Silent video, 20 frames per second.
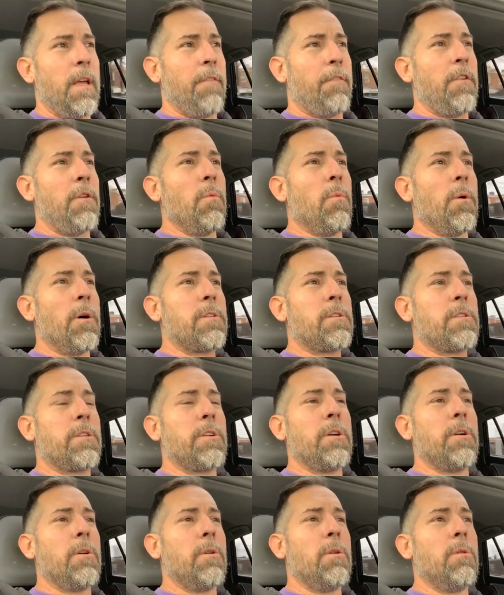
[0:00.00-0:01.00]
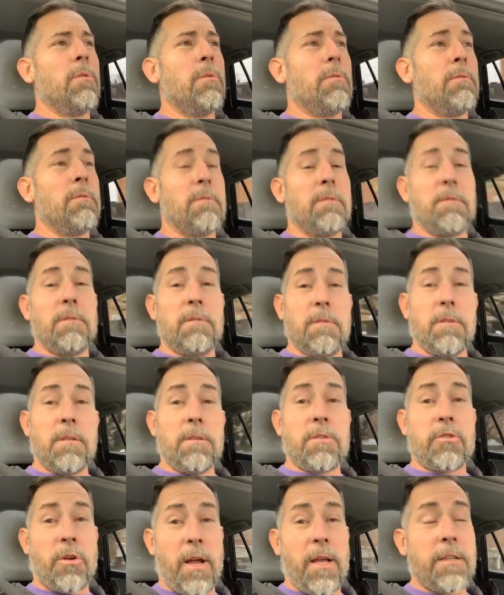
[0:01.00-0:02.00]
If you want to
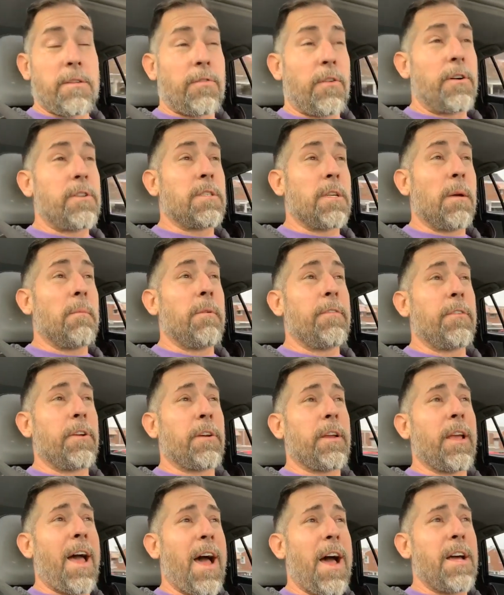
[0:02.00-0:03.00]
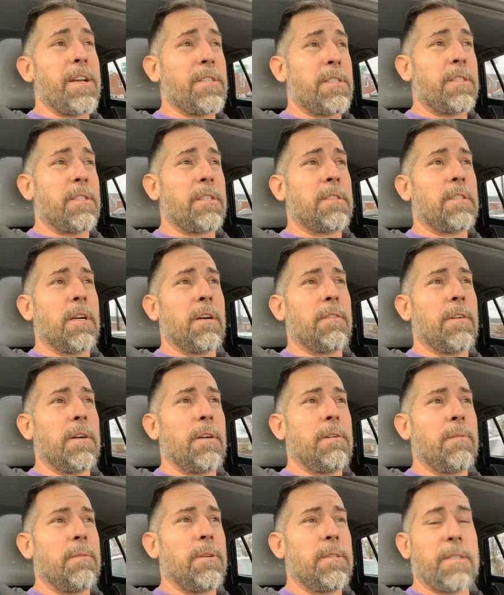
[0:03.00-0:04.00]
transfer some of your cash to
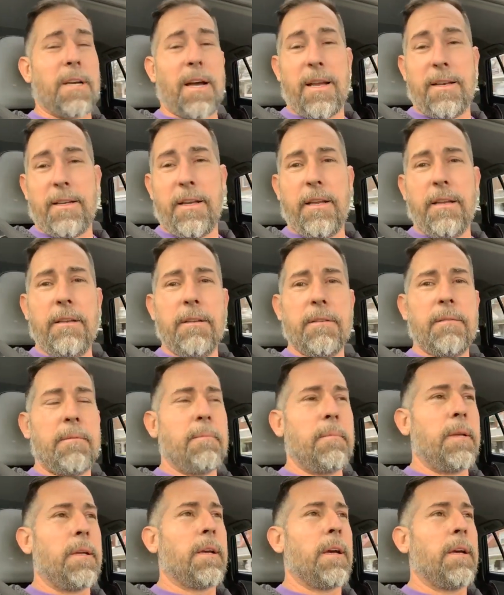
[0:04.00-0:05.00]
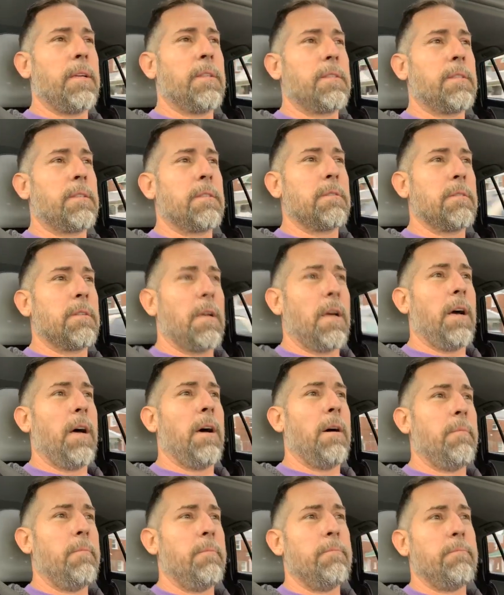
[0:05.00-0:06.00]
silver, which I did because
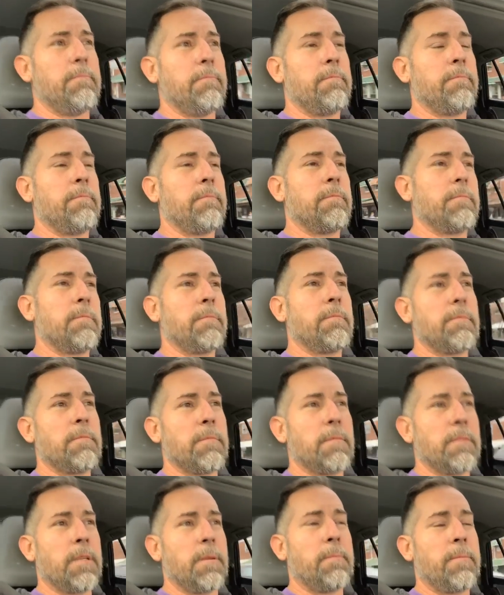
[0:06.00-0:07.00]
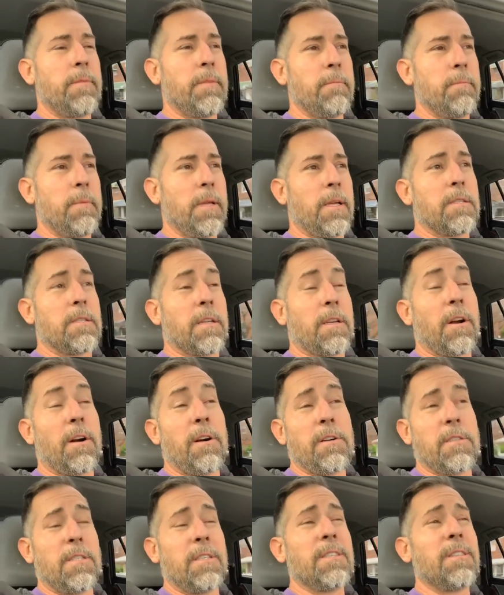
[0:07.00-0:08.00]
the
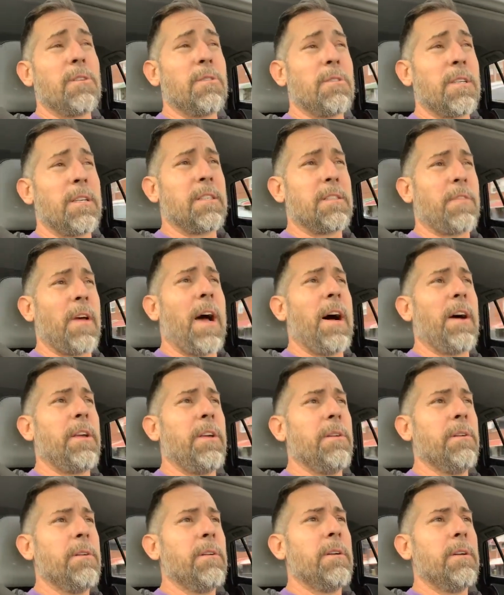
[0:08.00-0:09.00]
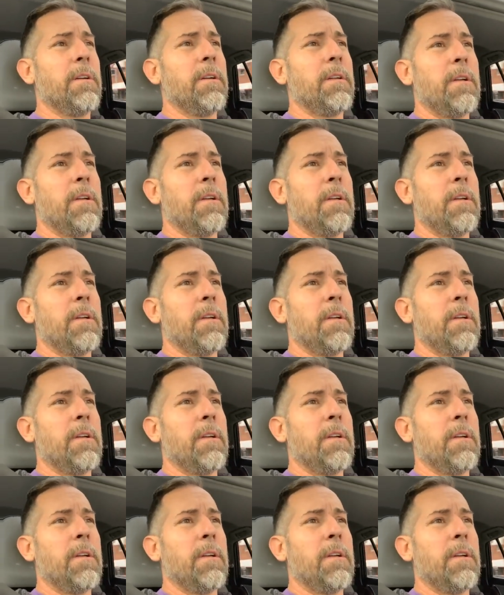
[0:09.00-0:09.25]
currency's losing its value